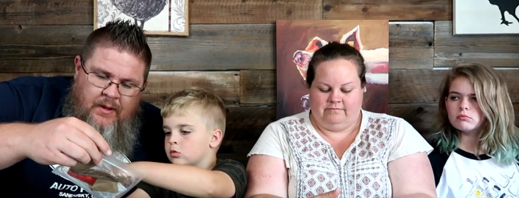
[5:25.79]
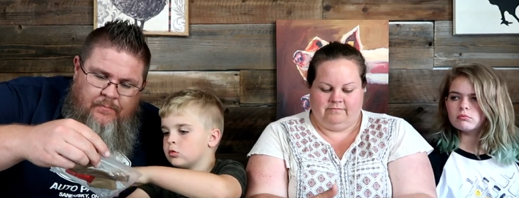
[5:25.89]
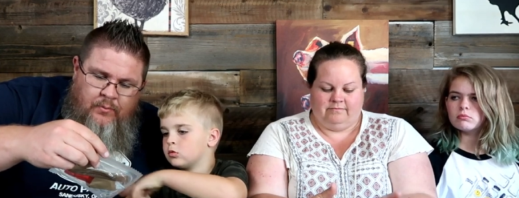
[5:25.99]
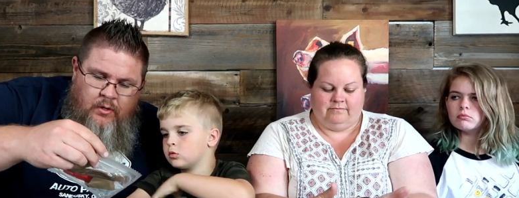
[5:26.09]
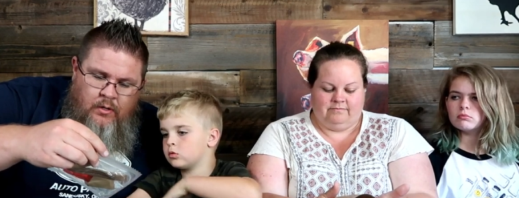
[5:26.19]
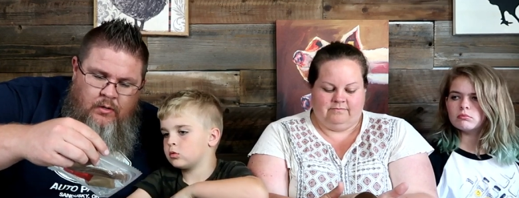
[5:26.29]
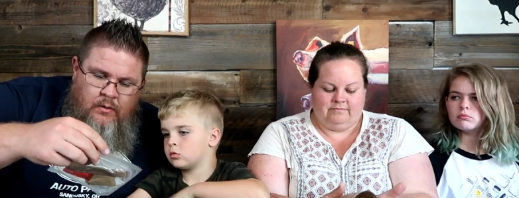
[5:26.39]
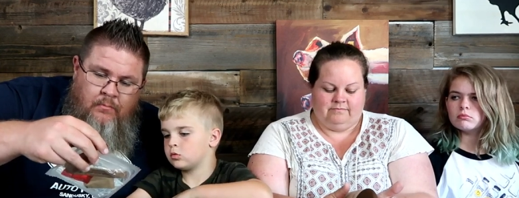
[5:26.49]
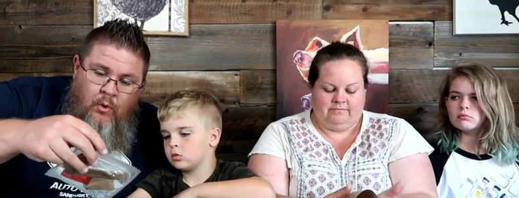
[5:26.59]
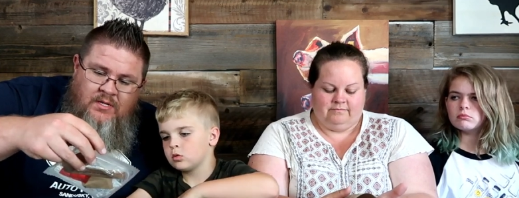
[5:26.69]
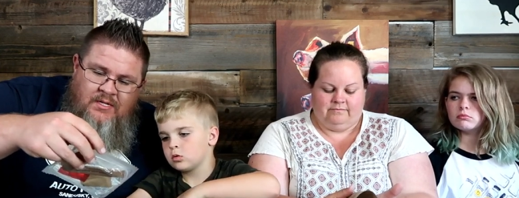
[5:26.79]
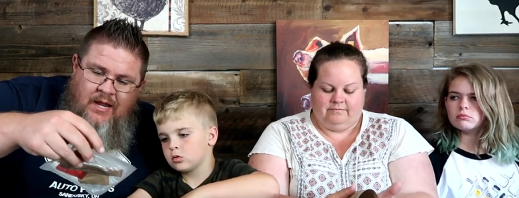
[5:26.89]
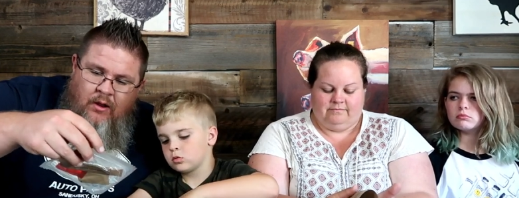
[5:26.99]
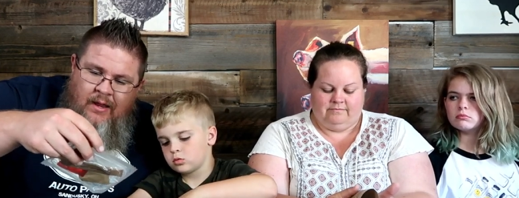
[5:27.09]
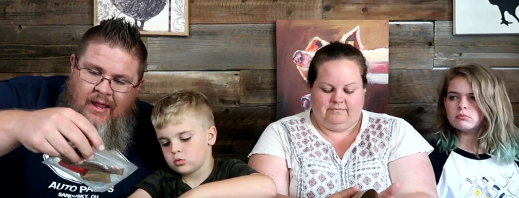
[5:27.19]
Speaker 1: paper, moist
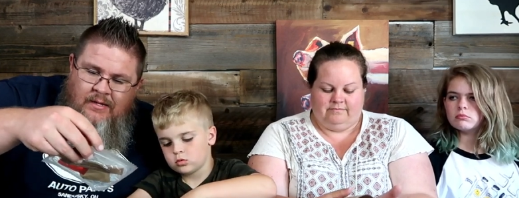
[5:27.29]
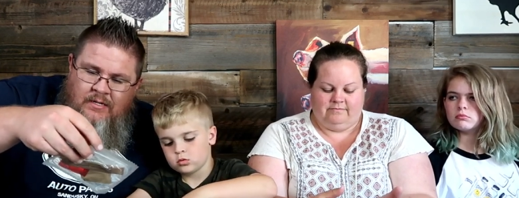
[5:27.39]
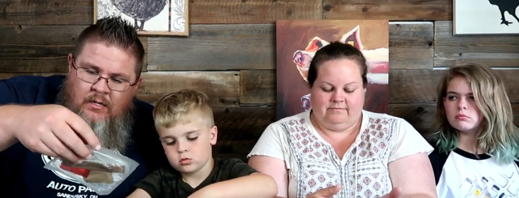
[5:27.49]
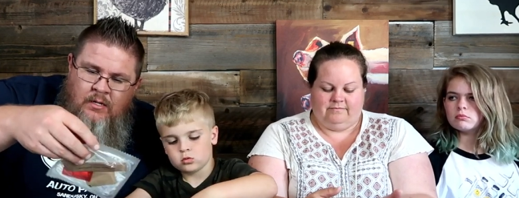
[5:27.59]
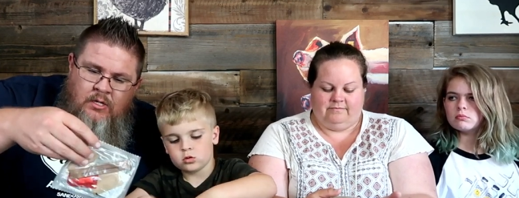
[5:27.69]
towelette,